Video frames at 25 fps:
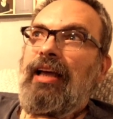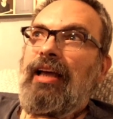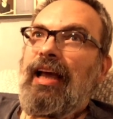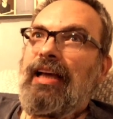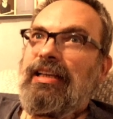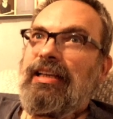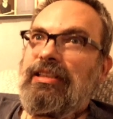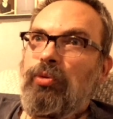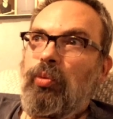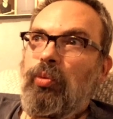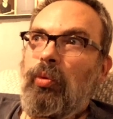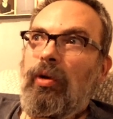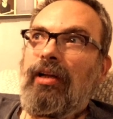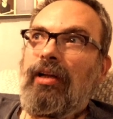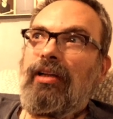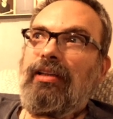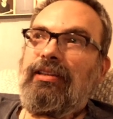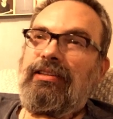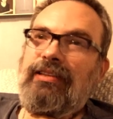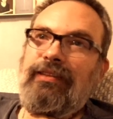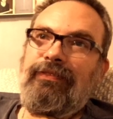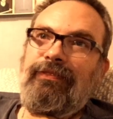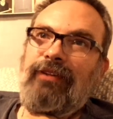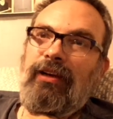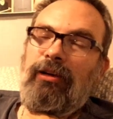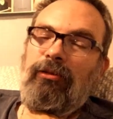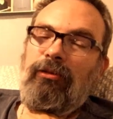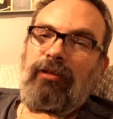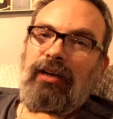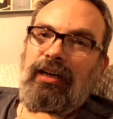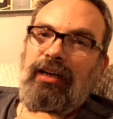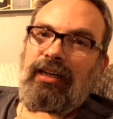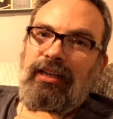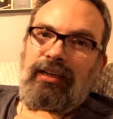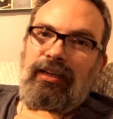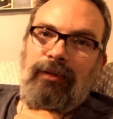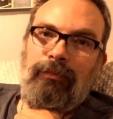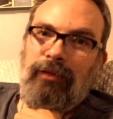as well as if I
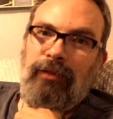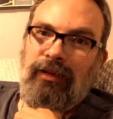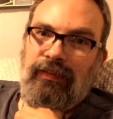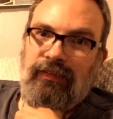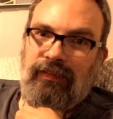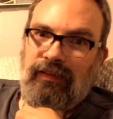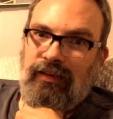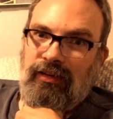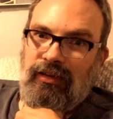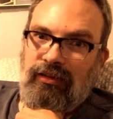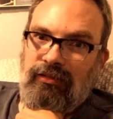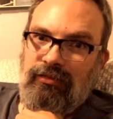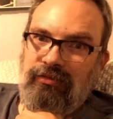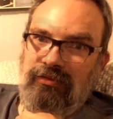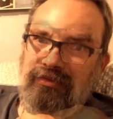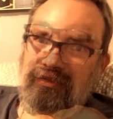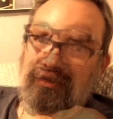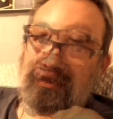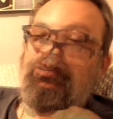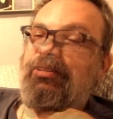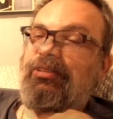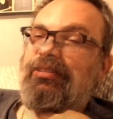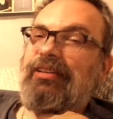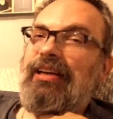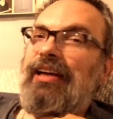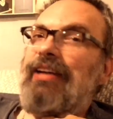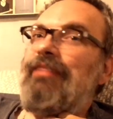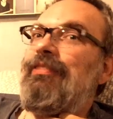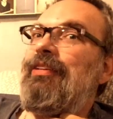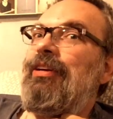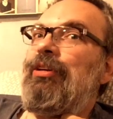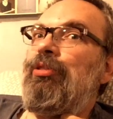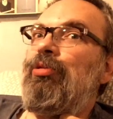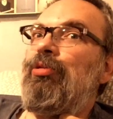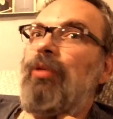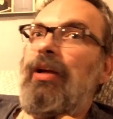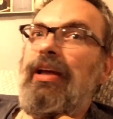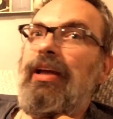read it a month ago. I mean, it just kind of
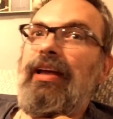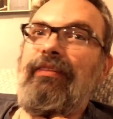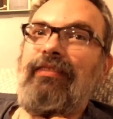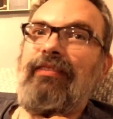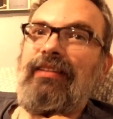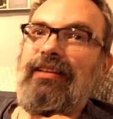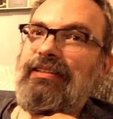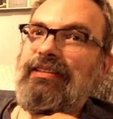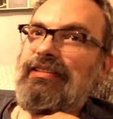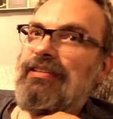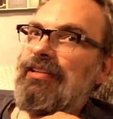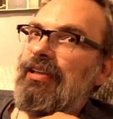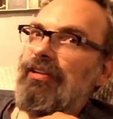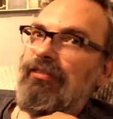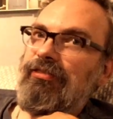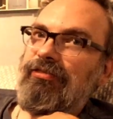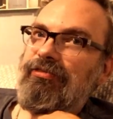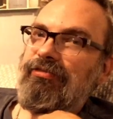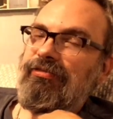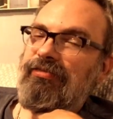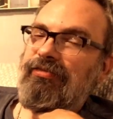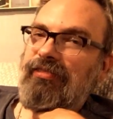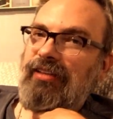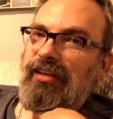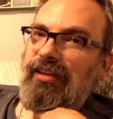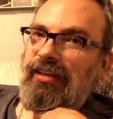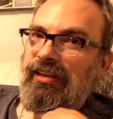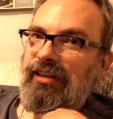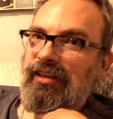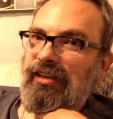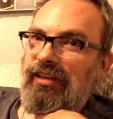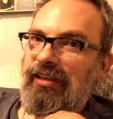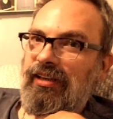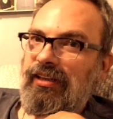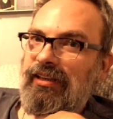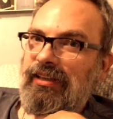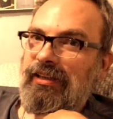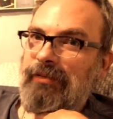engraved itself
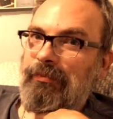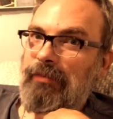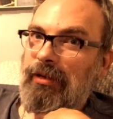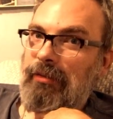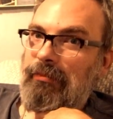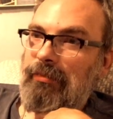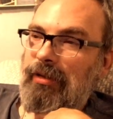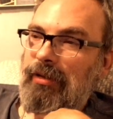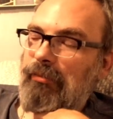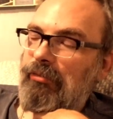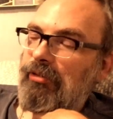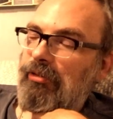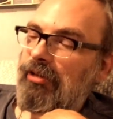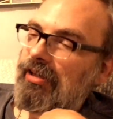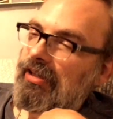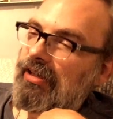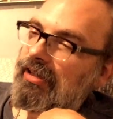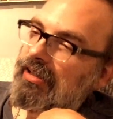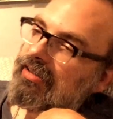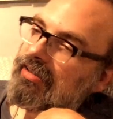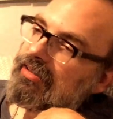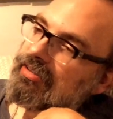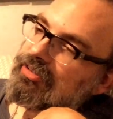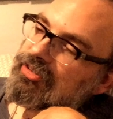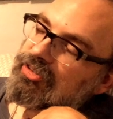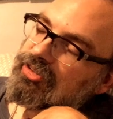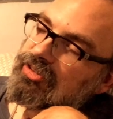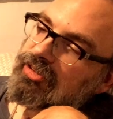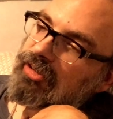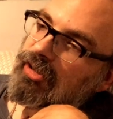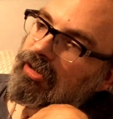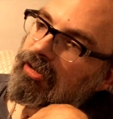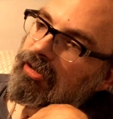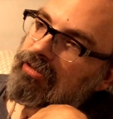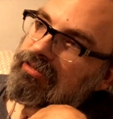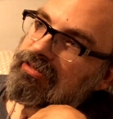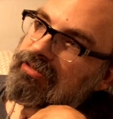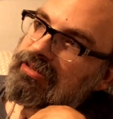in my memory.
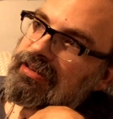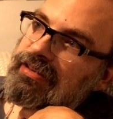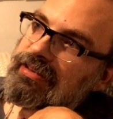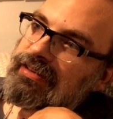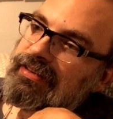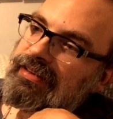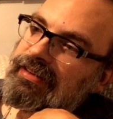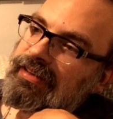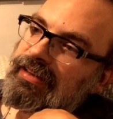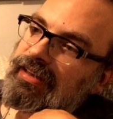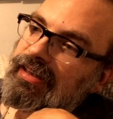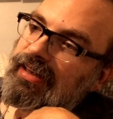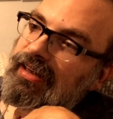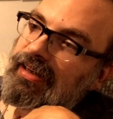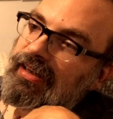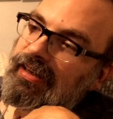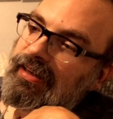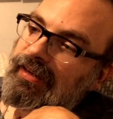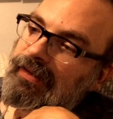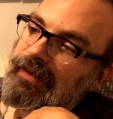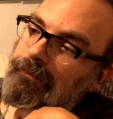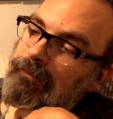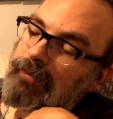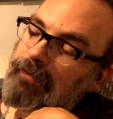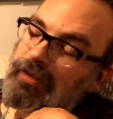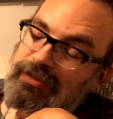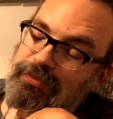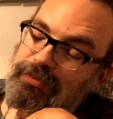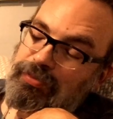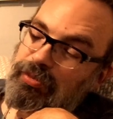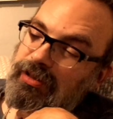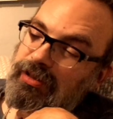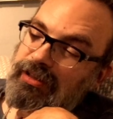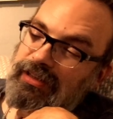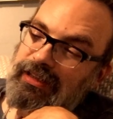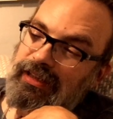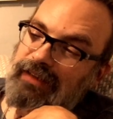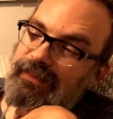So it's
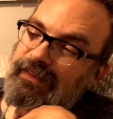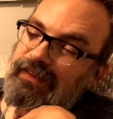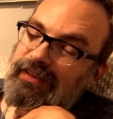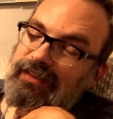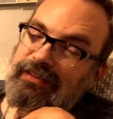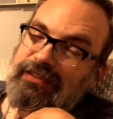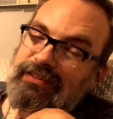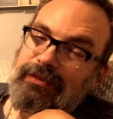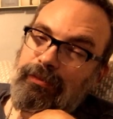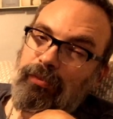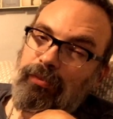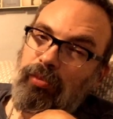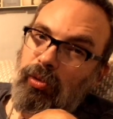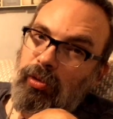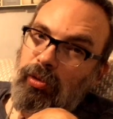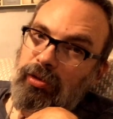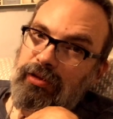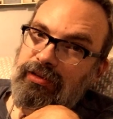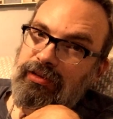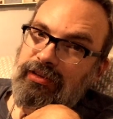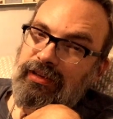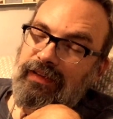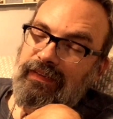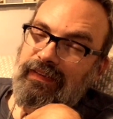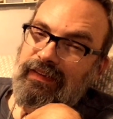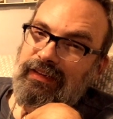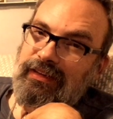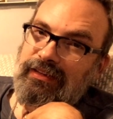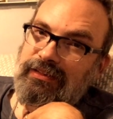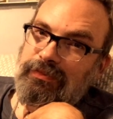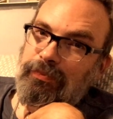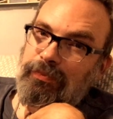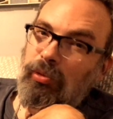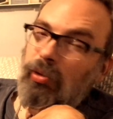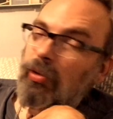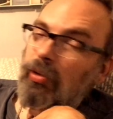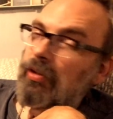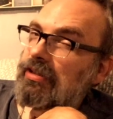brilliant. I think it's important. I think it's
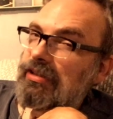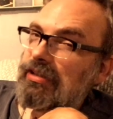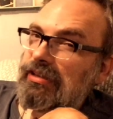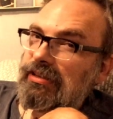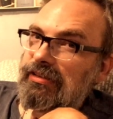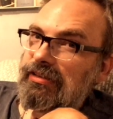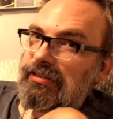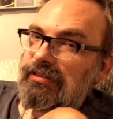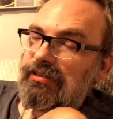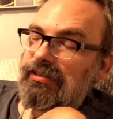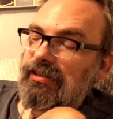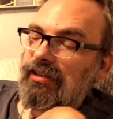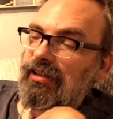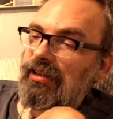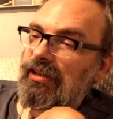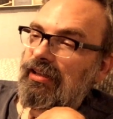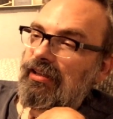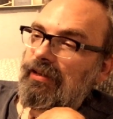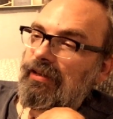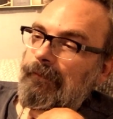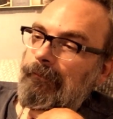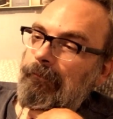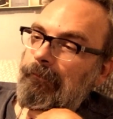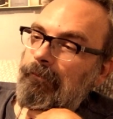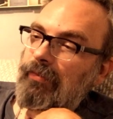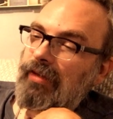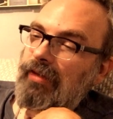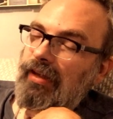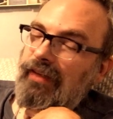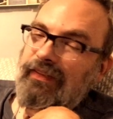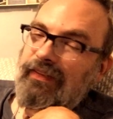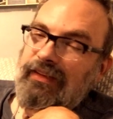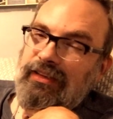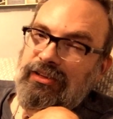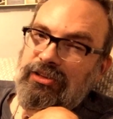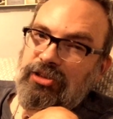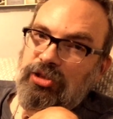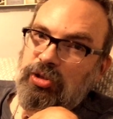poignant. I
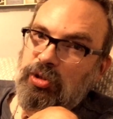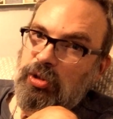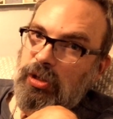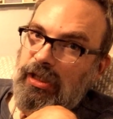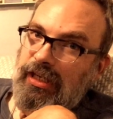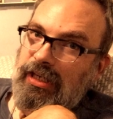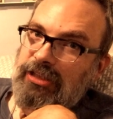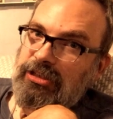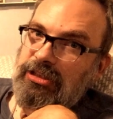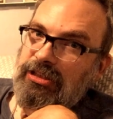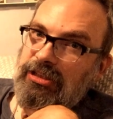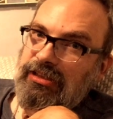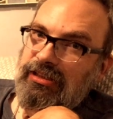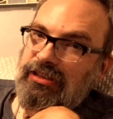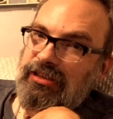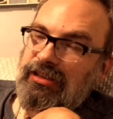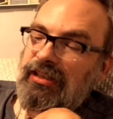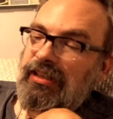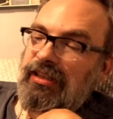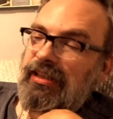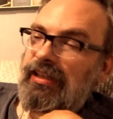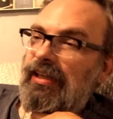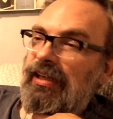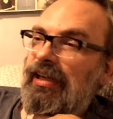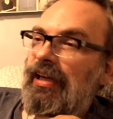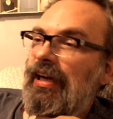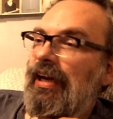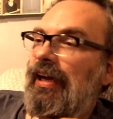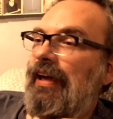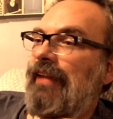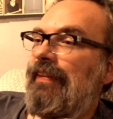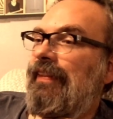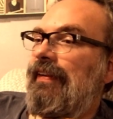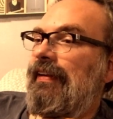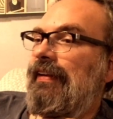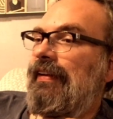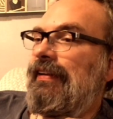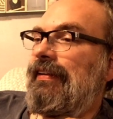think it's tragic. I
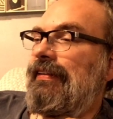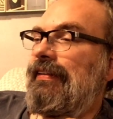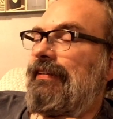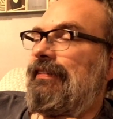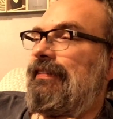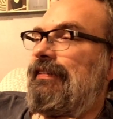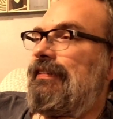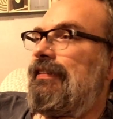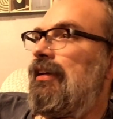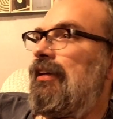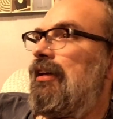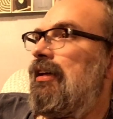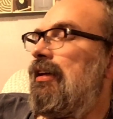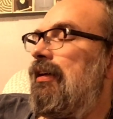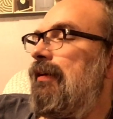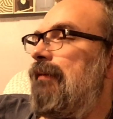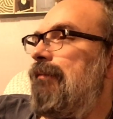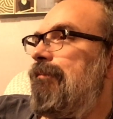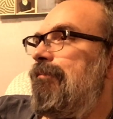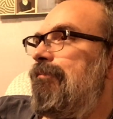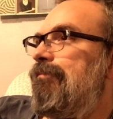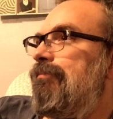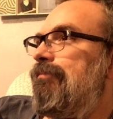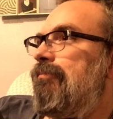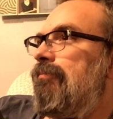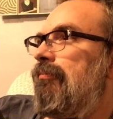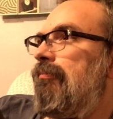think it's a